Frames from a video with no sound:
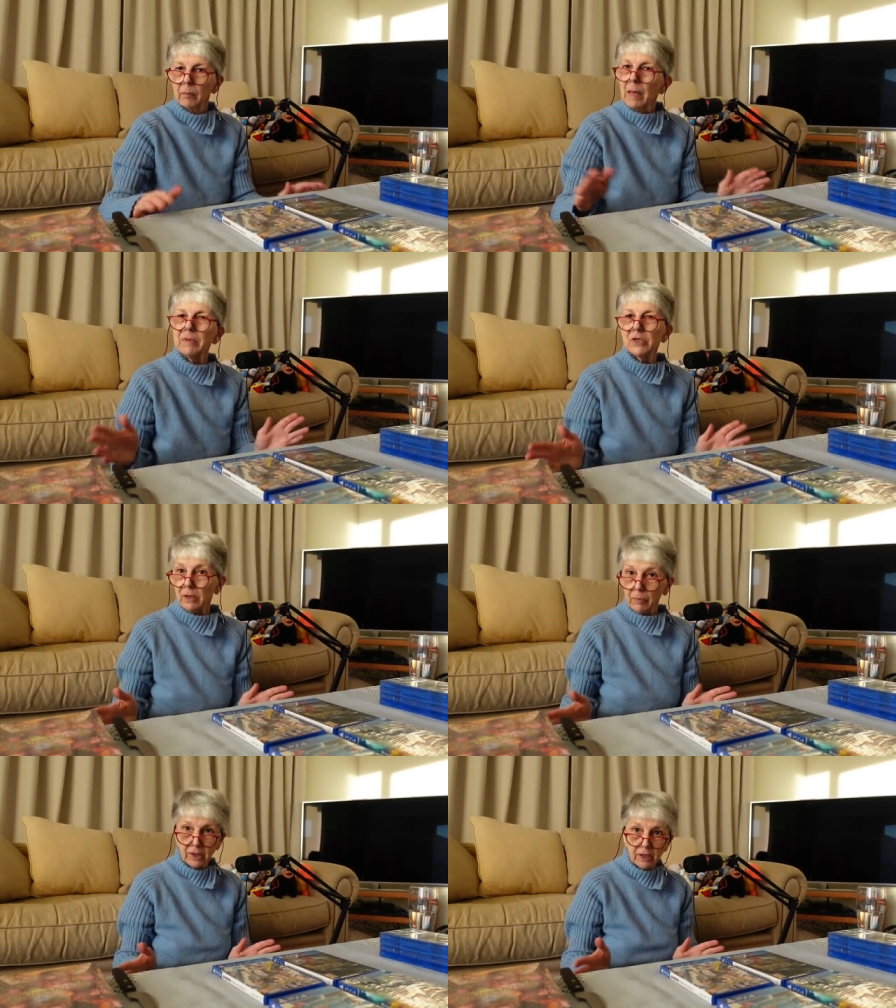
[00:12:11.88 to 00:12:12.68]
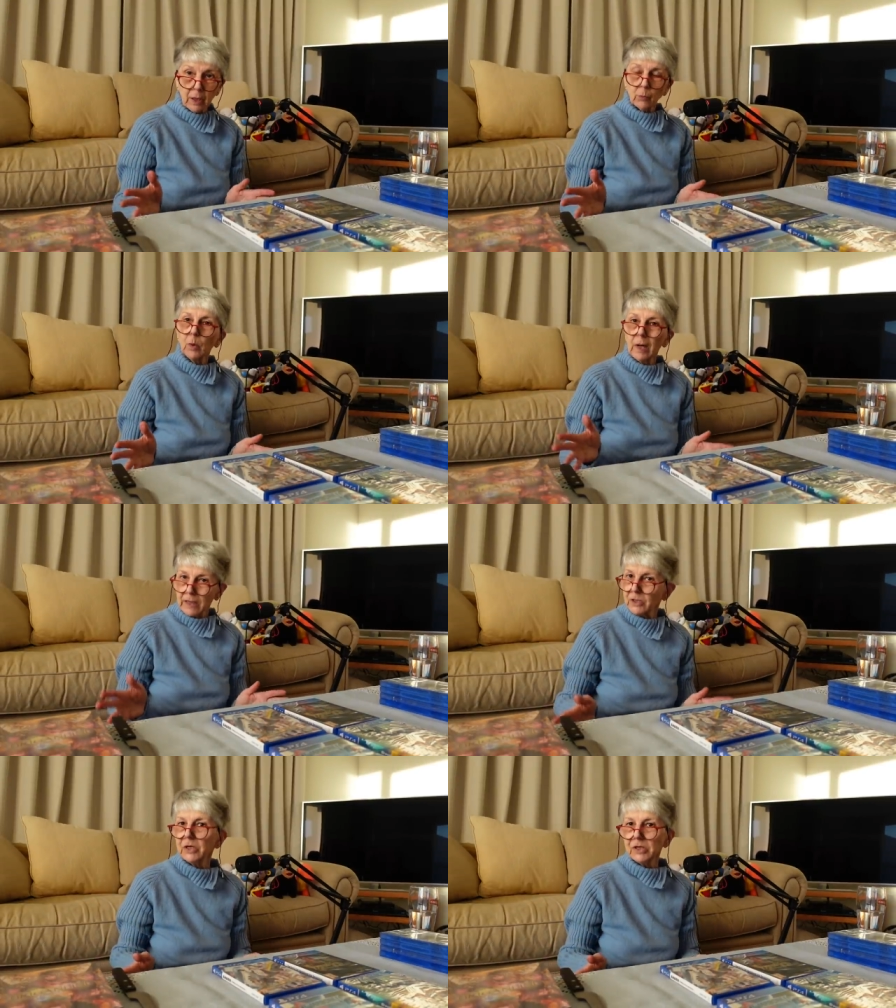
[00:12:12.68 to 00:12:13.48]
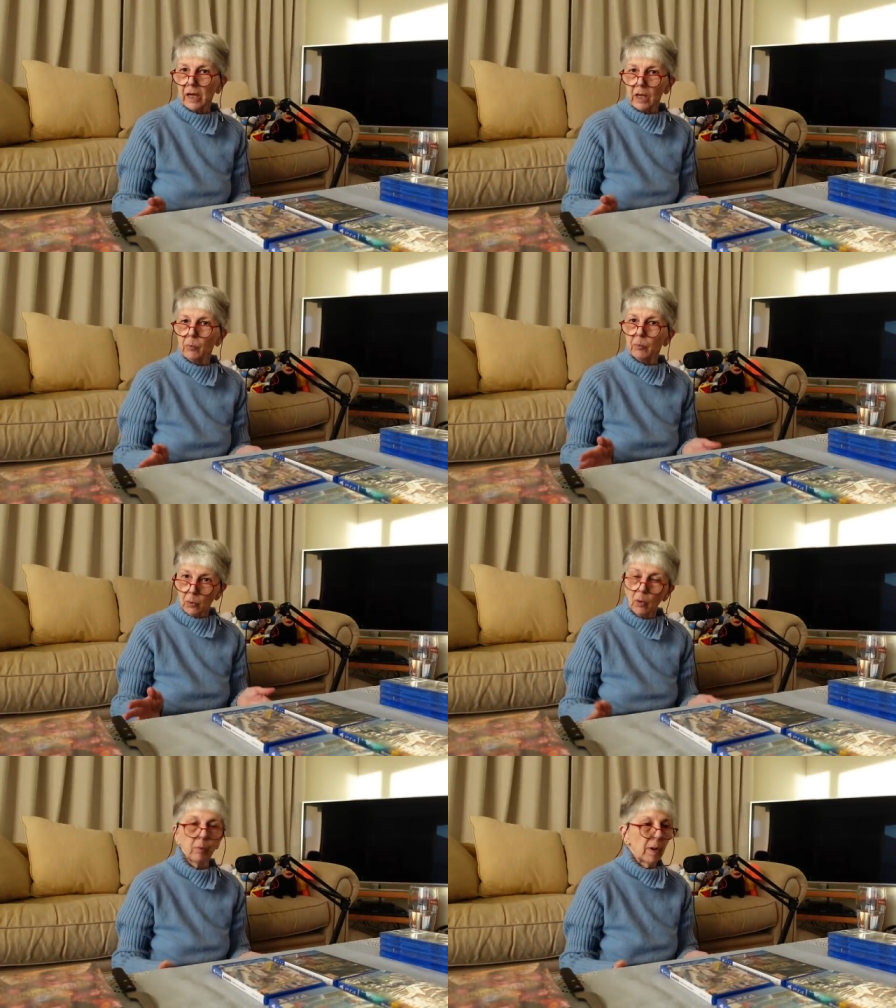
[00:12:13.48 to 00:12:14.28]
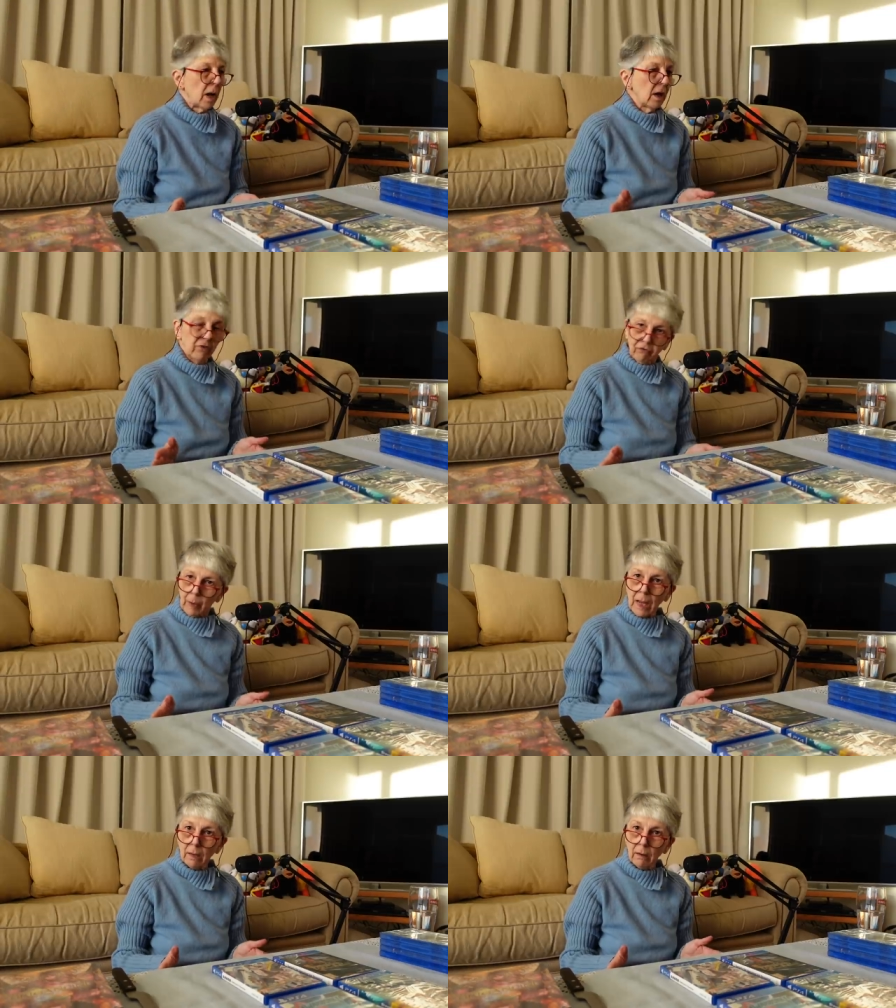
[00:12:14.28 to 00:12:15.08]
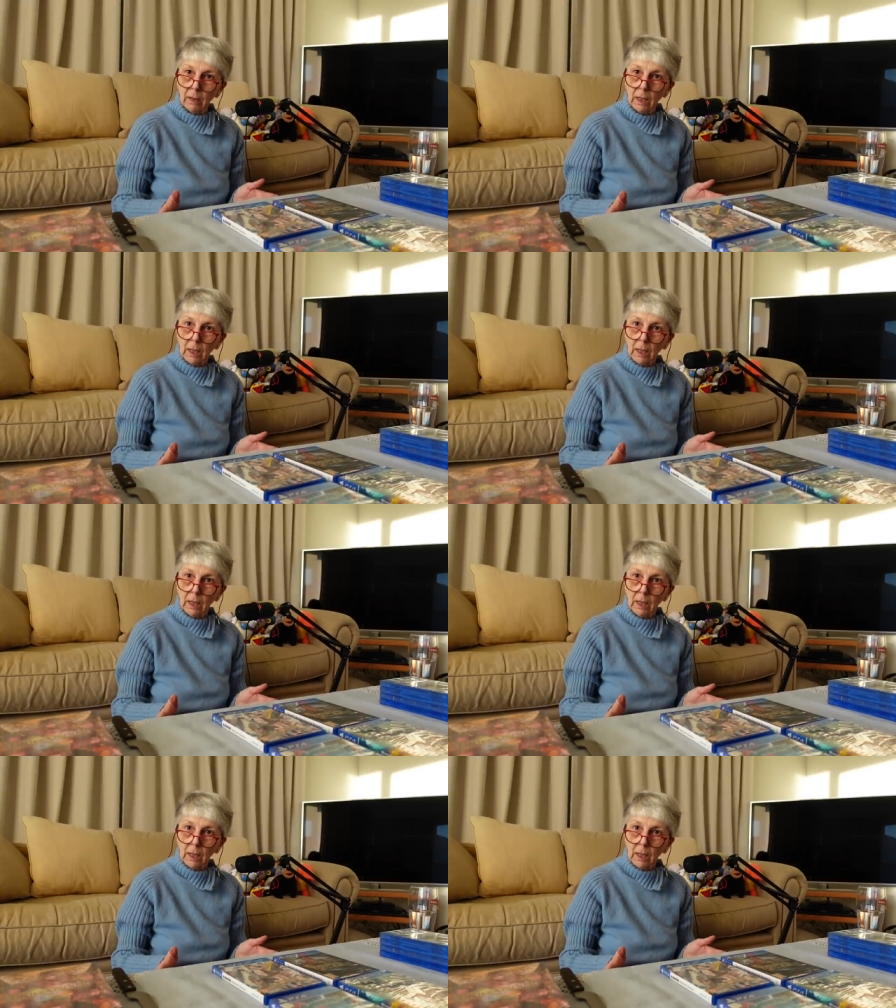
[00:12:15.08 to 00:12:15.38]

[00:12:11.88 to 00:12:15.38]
Maybe something that will entertain Poodle Pie as well,